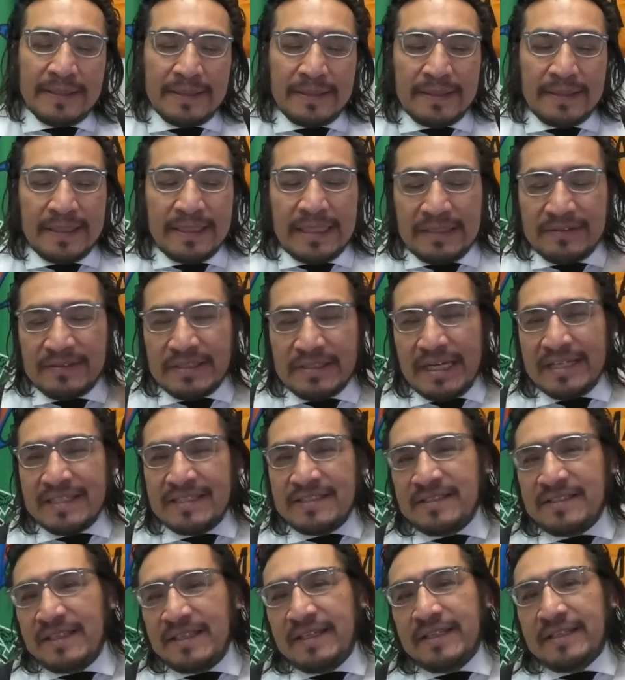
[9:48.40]
And I
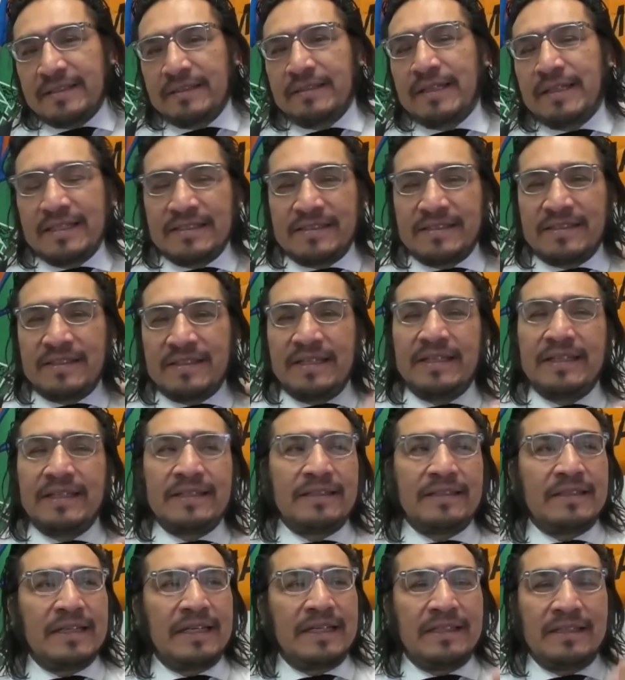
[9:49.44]
see it. I
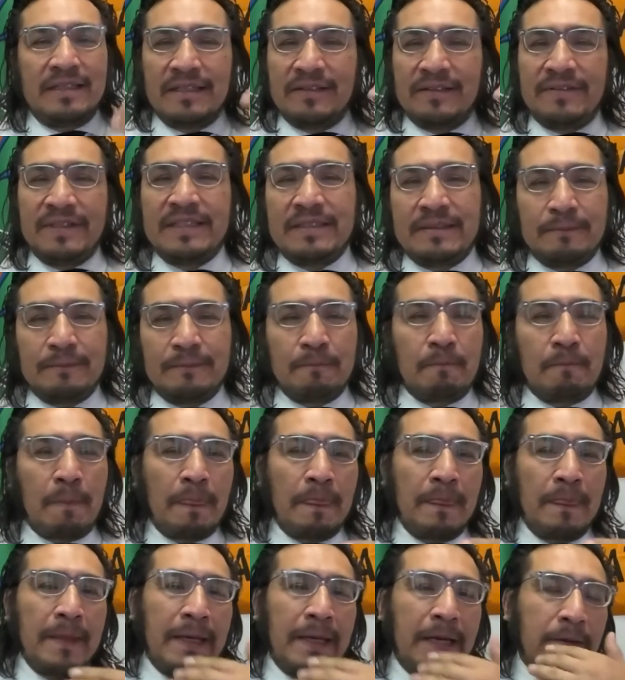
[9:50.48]
live it.
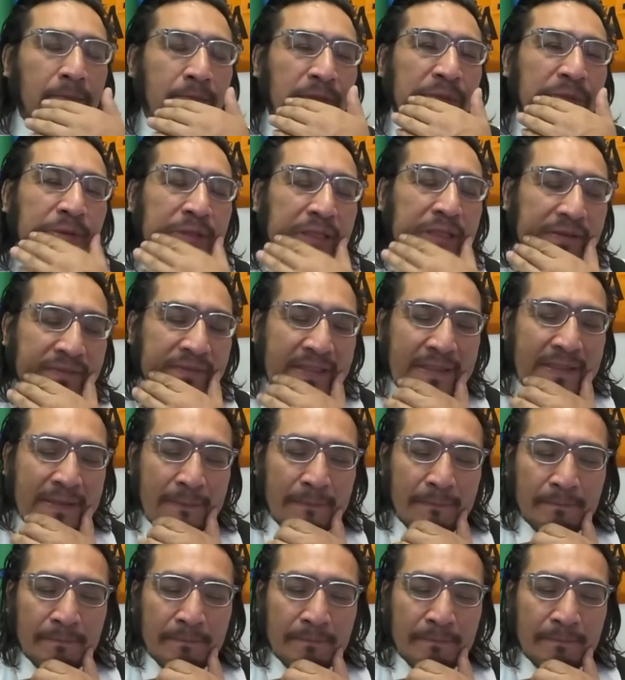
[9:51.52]
Our people live it.